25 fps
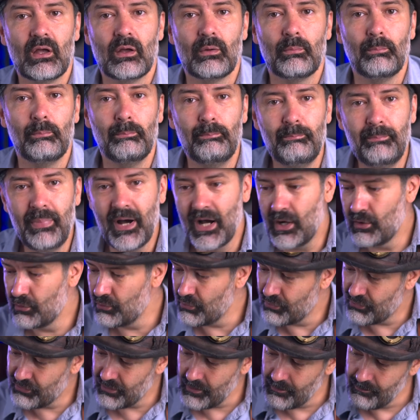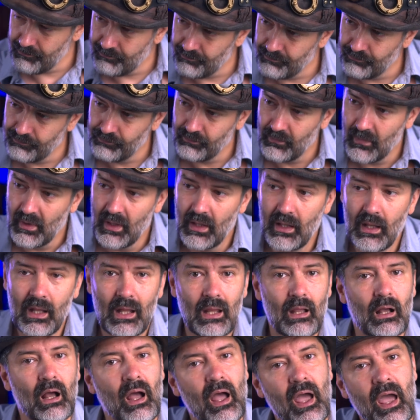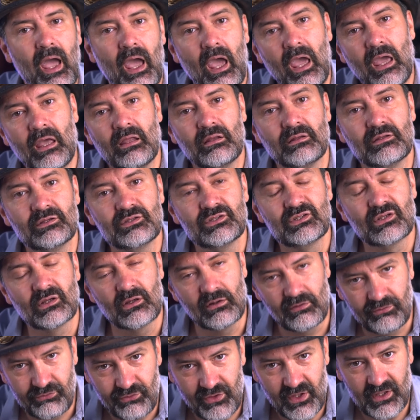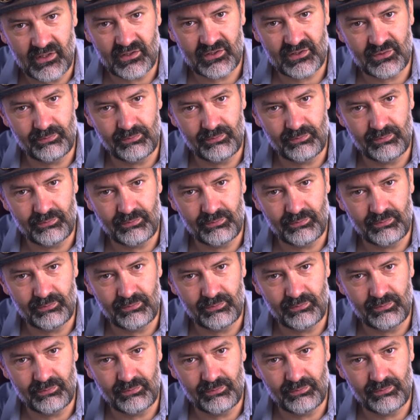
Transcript: both ends of this